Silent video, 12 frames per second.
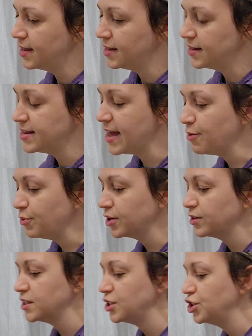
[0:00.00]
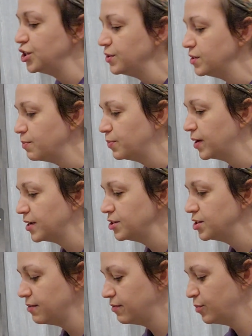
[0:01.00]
Now we're going to choose a brush that